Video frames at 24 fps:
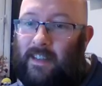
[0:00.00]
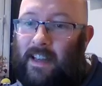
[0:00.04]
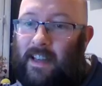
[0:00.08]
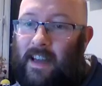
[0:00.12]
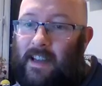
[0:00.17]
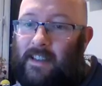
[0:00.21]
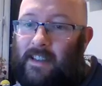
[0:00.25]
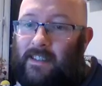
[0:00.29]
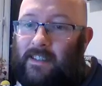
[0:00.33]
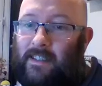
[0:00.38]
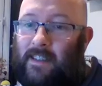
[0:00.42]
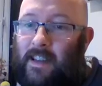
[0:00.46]

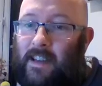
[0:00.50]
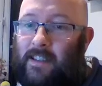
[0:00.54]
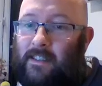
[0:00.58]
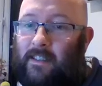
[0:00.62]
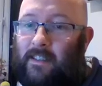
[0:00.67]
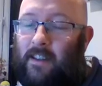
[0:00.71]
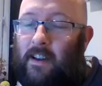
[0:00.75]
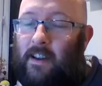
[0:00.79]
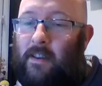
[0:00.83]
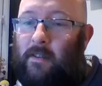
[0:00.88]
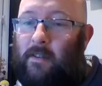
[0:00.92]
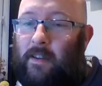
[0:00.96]
Yes,
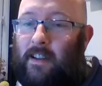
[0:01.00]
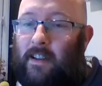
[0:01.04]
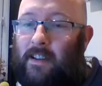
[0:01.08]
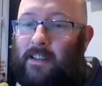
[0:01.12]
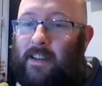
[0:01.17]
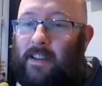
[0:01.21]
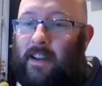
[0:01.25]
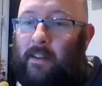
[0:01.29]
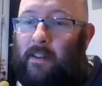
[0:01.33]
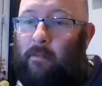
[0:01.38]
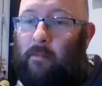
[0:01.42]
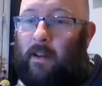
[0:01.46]
let's go,
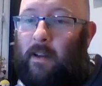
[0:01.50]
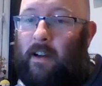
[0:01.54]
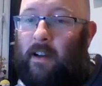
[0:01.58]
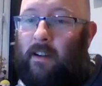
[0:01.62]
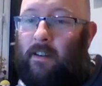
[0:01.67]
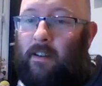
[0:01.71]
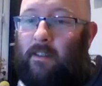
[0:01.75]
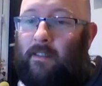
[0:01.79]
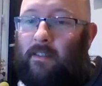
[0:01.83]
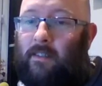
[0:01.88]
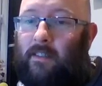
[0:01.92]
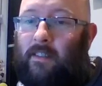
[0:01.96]
King's Head and
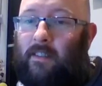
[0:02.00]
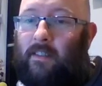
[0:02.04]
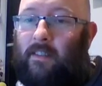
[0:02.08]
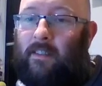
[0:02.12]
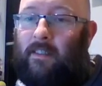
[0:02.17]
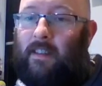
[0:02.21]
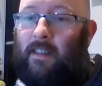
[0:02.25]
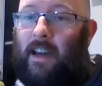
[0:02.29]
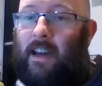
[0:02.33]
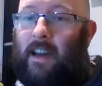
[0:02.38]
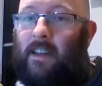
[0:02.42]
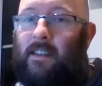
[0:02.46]
Bell.
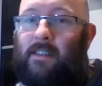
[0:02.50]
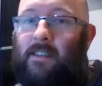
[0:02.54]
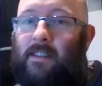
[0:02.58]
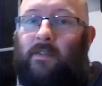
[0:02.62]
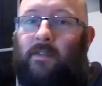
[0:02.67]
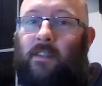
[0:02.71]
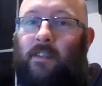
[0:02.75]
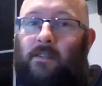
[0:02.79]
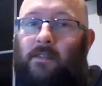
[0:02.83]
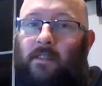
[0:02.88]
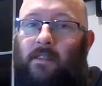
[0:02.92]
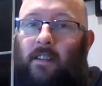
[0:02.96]
That
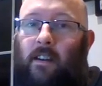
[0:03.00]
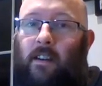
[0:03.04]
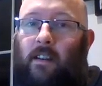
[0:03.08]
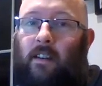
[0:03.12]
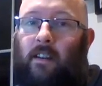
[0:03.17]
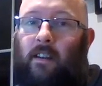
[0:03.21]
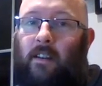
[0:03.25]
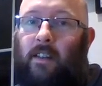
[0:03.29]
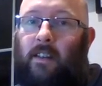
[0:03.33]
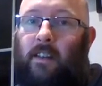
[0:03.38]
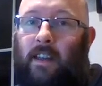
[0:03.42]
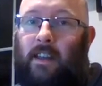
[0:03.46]
is, for those who
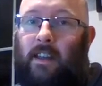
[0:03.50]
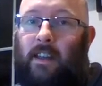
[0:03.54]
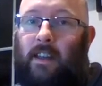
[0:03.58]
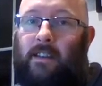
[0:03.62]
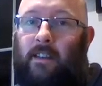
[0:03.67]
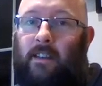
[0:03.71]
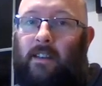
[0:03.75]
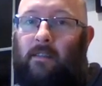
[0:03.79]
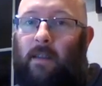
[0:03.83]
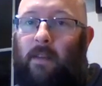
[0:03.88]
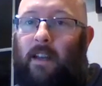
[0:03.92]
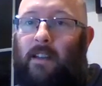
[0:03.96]
don't know, the
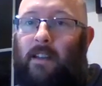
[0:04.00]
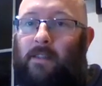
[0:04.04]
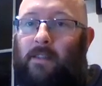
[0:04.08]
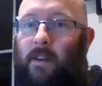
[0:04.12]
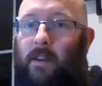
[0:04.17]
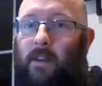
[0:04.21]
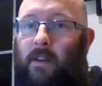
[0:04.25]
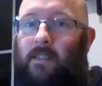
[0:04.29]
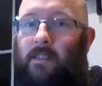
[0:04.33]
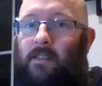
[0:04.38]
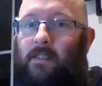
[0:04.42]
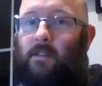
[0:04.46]
King's Head and Bell
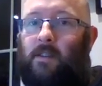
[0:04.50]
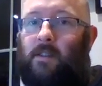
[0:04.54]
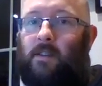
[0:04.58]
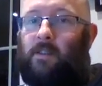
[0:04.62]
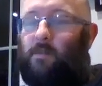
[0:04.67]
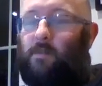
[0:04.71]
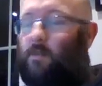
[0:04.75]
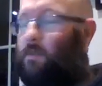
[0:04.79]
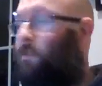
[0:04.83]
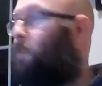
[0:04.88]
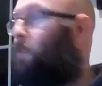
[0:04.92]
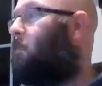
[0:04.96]
is where this
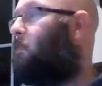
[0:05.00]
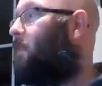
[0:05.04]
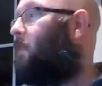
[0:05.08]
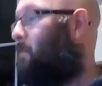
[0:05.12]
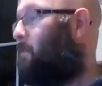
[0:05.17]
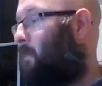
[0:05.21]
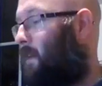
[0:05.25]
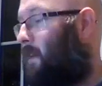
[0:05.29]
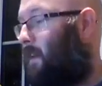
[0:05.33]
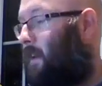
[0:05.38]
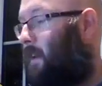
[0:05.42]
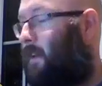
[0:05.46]
quiz would
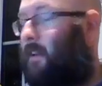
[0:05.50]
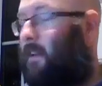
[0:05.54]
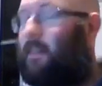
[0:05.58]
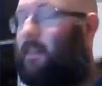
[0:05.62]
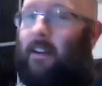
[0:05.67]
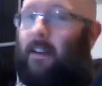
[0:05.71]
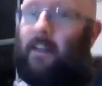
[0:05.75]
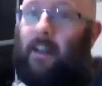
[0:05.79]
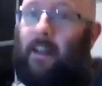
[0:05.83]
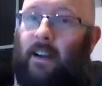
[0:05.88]
normally be.